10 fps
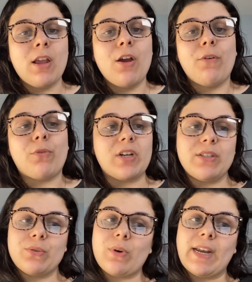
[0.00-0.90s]
For
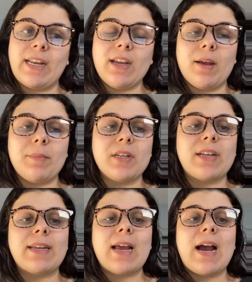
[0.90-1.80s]
his writing, I'm going
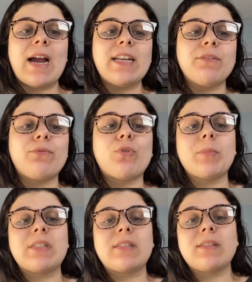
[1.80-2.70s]
to guide in
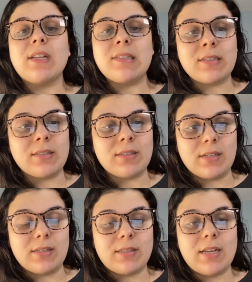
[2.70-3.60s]
forming
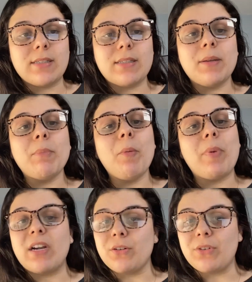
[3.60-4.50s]
sentences and simple
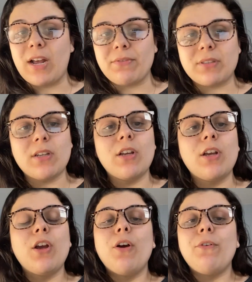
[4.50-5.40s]
paragraphs,
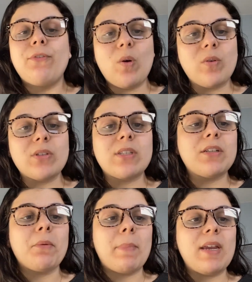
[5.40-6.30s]

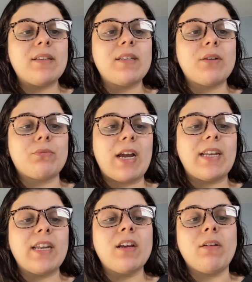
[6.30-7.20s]
focusing on basic
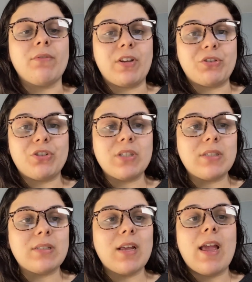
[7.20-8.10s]
writing
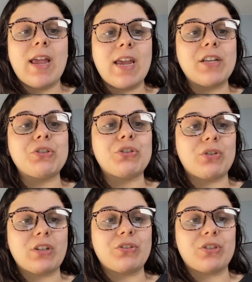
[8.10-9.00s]
conventions and
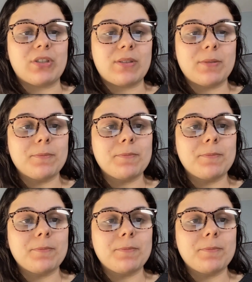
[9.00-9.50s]
structures.